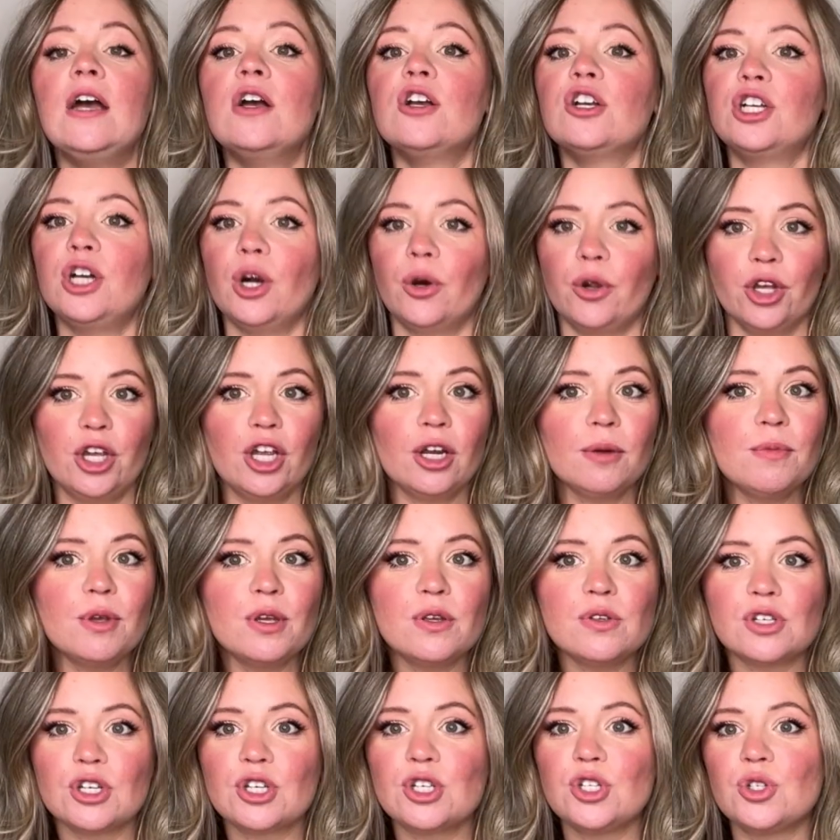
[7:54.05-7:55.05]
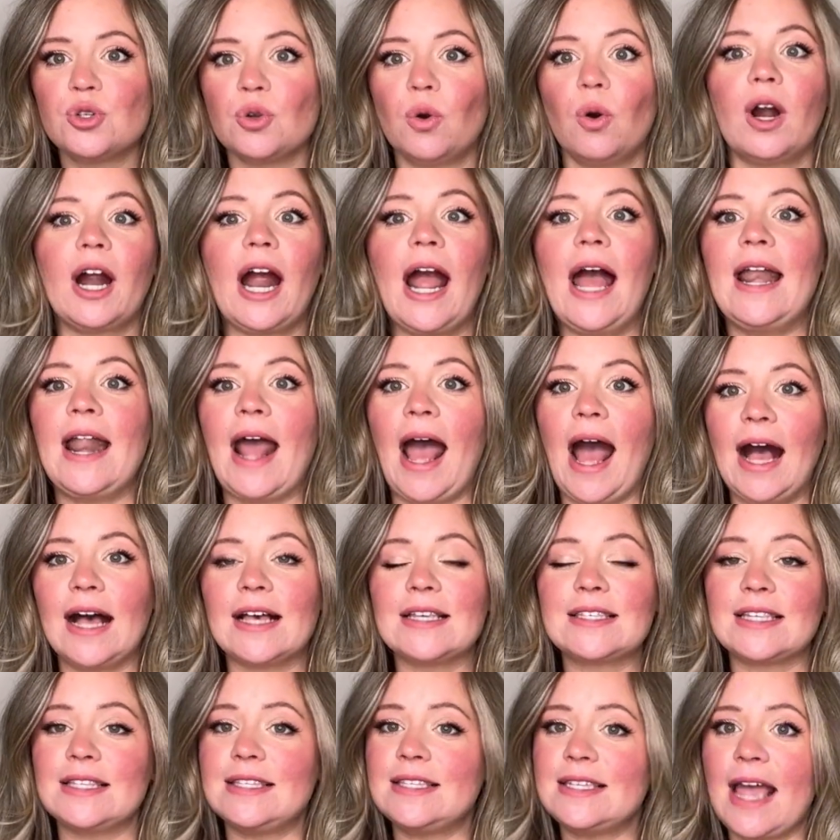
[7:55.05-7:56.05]
Go to your music store and
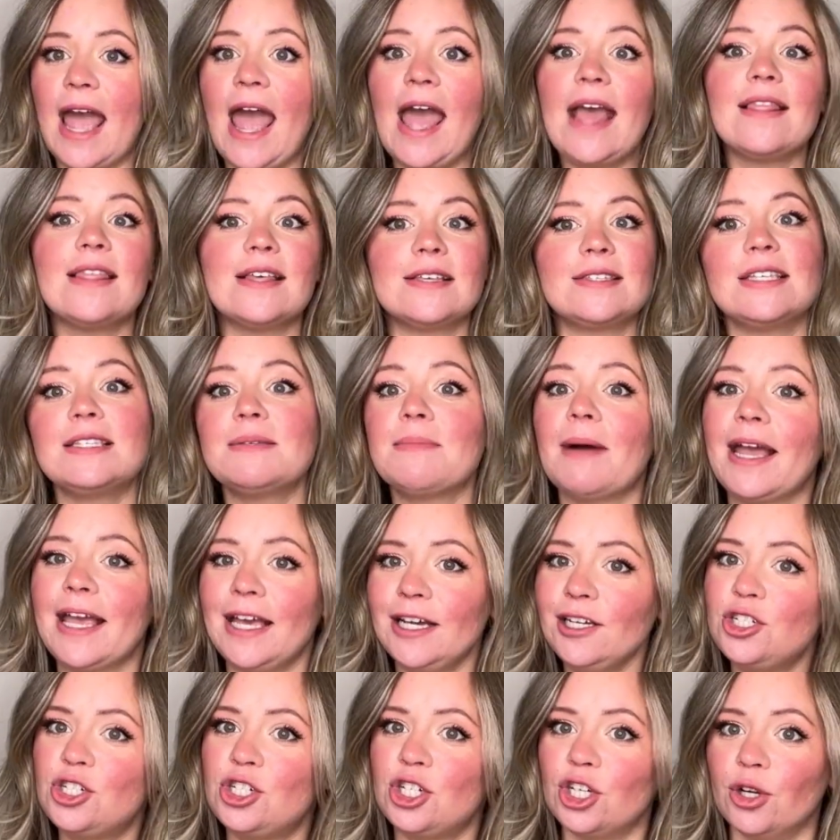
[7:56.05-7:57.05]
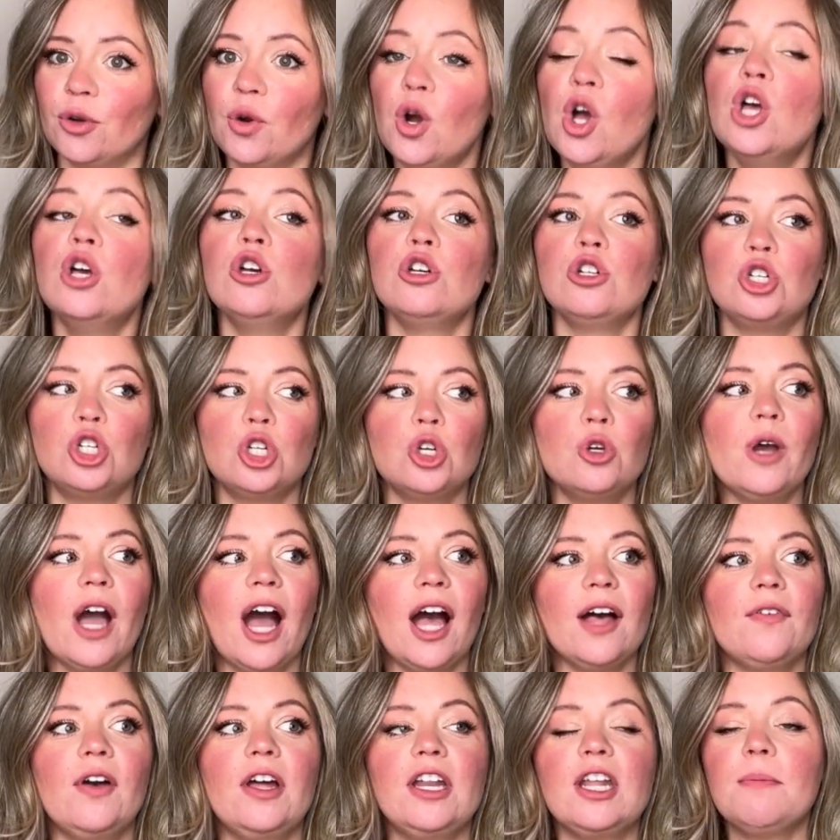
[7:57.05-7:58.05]
ask and say, hey, this is my issue. Do you
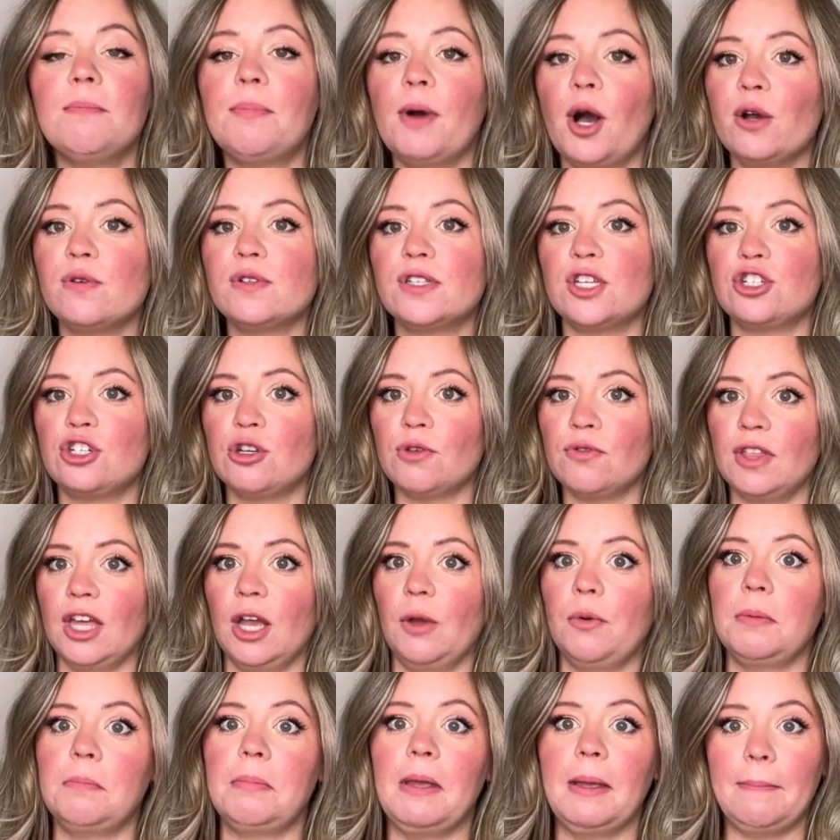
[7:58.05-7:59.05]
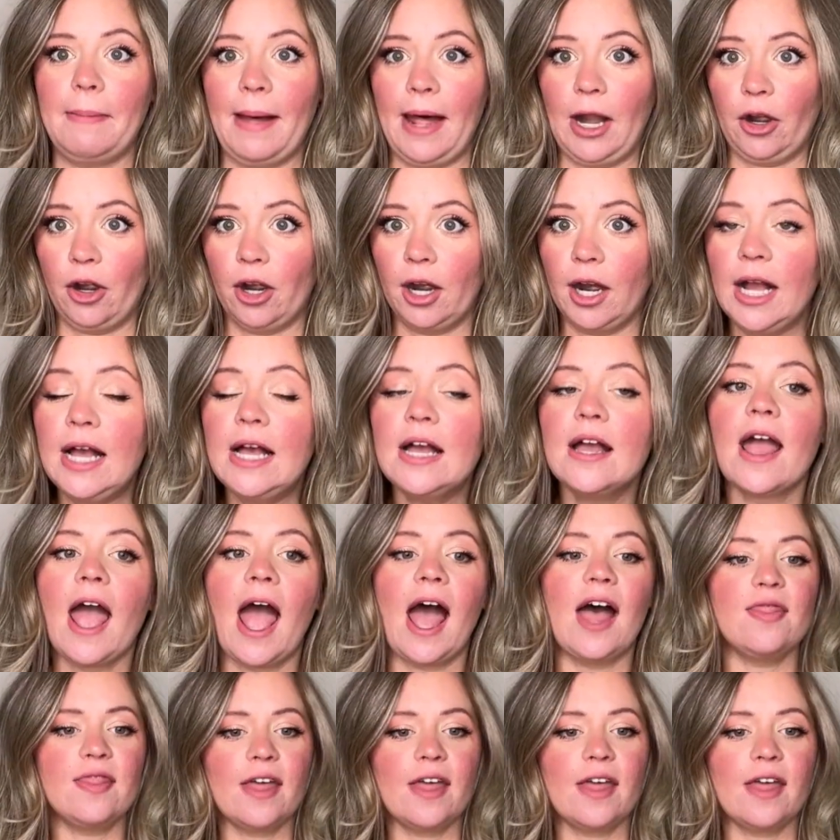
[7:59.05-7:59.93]
have any bows that you think would be better? And